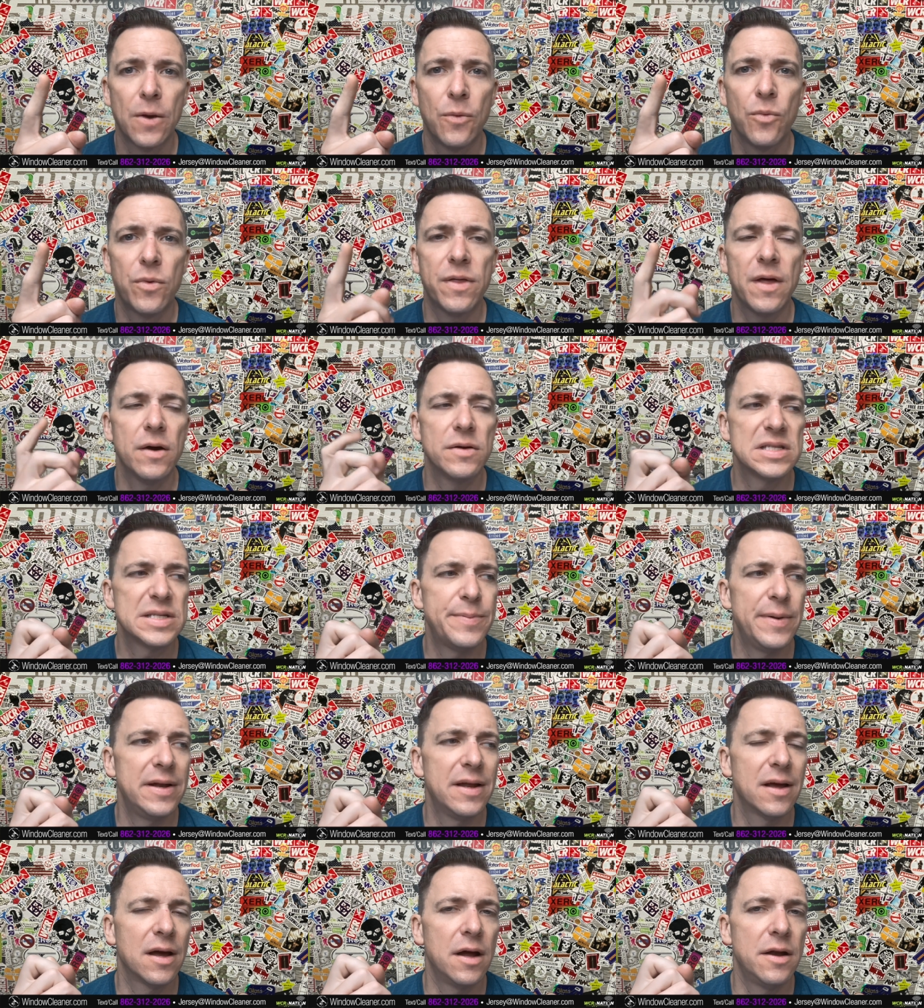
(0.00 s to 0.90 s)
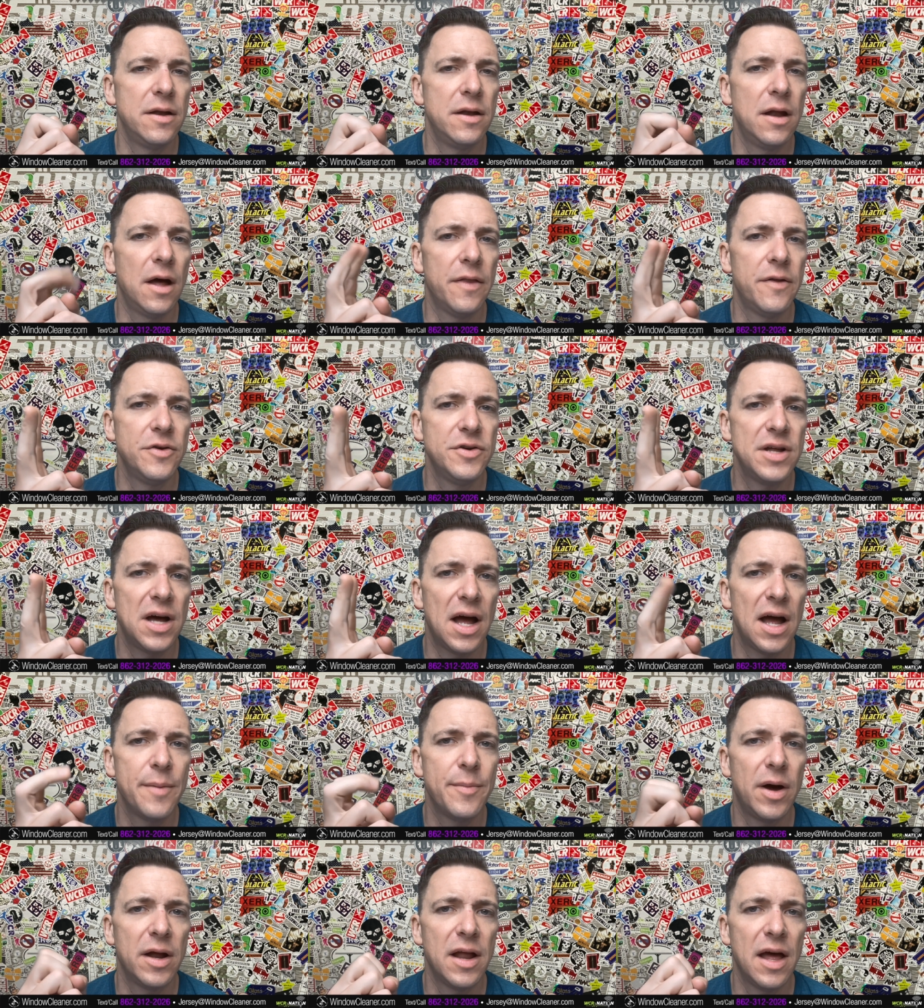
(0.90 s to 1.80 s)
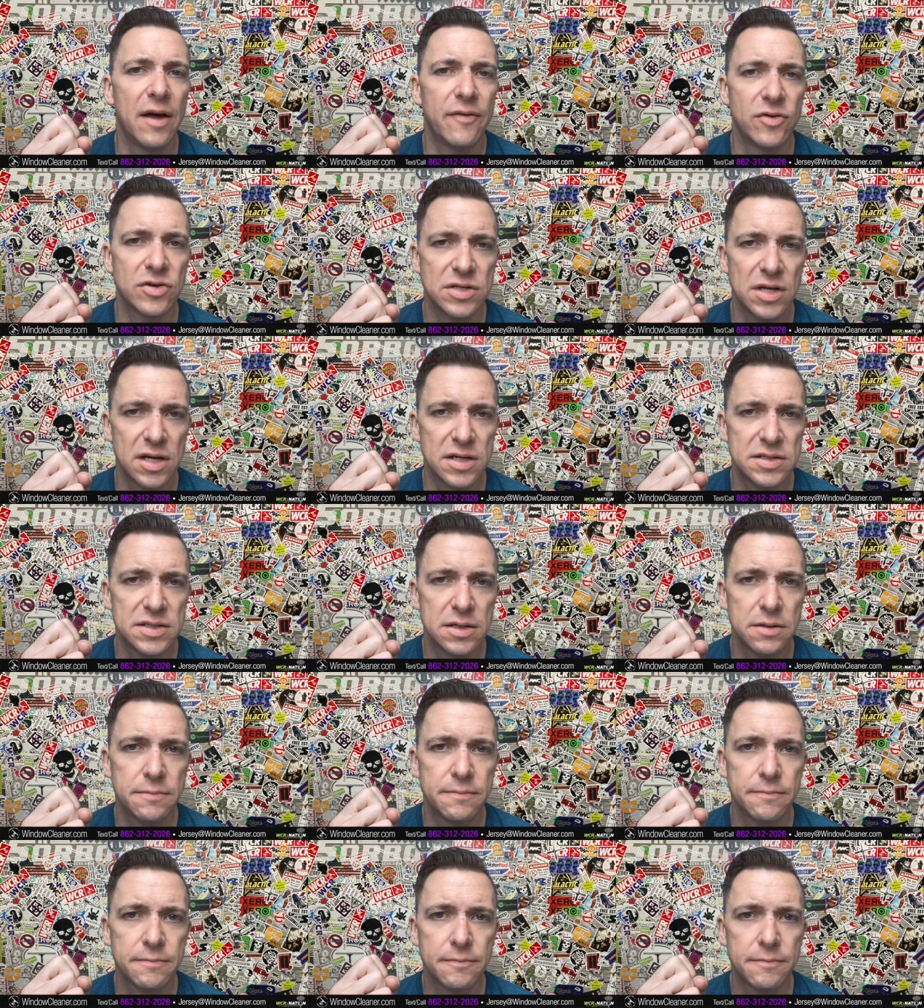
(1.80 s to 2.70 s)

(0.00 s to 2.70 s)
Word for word: without spending another dime on advertising,